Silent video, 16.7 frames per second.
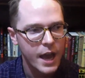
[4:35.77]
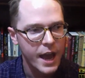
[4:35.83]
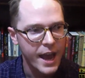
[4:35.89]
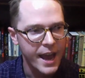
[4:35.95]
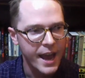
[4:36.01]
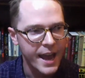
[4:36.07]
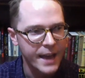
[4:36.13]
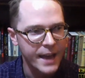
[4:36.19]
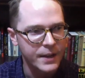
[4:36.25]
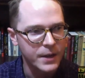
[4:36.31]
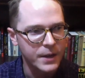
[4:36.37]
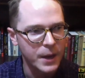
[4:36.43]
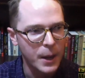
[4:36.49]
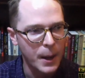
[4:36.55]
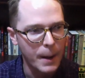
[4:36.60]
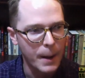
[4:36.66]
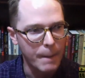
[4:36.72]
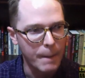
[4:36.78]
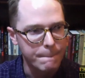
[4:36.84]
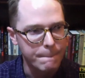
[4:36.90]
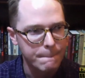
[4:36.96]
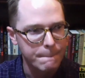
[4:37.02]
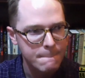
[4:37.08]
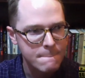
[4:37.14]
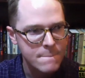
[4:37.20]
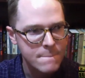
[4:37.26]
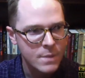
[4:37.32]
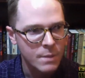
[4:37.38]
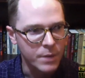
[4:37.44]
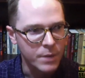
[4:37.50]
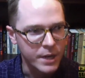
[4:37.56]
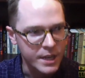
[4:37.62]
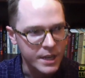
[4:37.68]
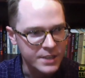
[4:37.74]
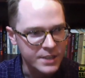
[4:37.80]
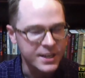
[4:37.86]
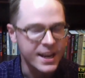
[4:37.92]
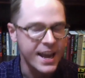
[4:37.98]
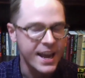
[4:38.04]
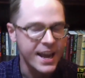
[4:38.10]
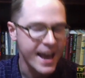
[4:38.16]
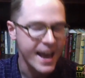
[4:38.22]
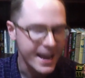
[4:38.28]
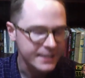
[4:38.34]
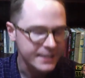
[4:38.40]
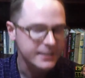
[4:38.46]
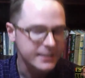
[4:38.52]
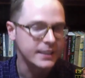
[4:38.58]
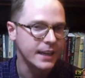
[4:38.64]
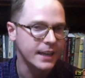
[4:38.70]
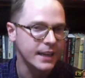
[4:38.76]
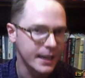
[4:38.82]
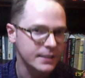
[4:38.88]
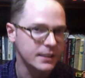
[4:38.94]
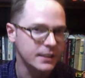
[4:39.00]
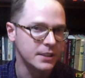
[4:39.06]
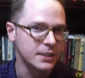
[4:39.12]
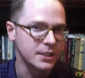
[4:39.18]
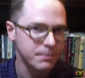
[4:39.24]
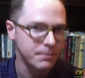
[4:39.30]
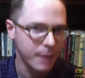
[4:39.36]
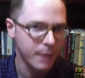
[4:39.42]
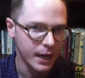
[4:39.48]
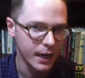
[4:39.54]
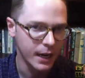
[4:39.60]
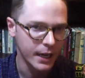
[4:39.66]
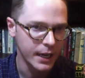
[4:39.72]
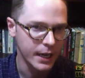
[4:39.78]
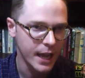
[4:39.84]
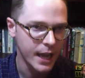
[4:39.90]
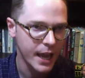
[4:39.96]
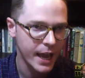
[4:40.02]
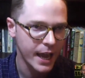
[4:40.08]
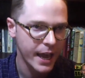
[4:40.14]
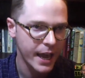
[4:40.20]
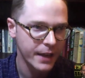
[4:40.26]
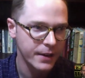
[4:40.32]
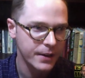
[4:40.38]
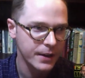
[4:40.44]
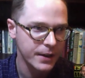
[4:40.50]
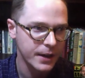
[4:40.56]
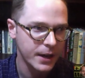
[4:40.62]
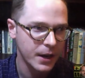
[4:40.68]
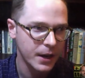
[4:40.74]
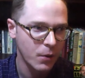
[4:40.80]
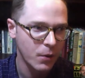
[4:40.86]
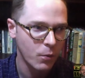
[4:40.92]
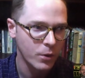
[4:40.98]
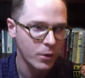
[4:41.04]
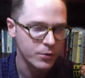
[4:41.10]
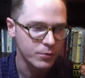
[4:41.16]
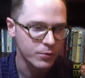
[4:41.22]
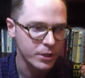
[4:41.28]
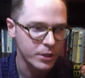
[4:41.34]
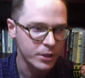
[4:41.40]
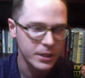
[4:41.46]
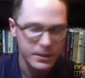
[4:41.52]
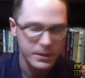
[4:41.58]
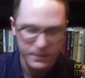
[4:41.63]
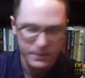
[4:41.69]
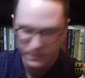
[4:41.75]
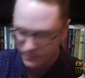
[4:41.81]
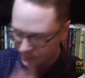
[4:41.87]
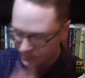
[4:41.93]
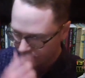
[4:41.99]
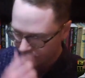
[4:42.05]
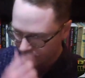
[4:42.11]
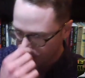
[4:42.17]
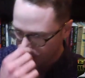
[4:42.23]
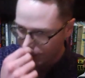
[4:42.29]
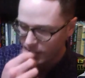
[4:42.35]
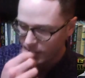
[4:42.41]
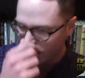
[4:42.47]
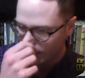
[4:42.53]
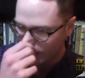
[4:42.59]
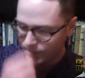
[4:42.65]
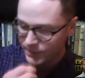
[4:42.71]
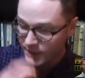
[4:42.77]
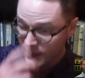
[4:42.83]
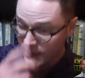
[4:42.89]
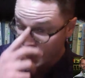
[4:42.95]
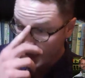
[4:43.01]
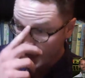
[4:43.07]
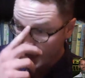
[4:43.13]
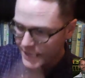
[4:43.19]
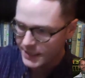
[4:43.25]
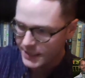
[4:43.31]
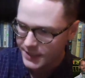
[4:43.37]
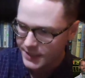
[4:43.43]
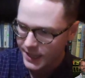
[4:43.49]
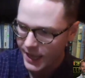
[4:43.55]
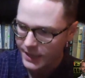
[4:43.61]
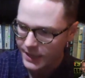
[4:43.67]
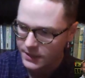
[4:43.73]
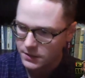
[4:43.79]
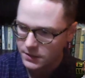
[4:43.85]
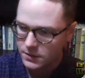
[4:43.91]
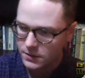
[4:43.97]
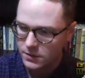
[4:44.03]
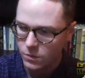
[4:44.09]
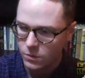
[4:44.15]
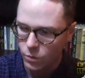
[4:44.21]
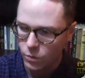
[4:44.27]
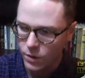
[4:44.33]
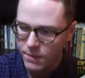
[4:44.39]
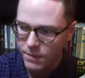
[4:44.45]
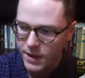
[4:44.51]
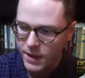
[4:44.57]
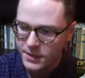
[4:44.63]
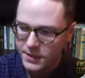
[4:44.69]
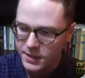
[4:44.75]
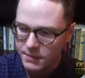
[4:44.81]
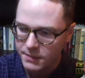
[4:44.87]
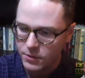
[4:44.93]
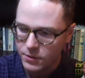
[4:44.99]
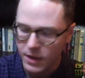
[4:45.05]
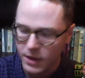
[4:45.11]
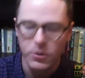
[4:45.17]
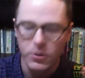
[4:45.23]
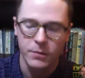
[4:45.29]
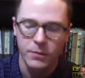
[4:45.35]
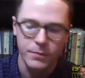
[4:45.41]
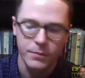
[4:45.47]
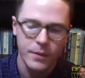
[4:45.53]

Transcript: And um, but he is an excellent, excellent spy. And uh, what's really fun about him is that what makes him good. Well,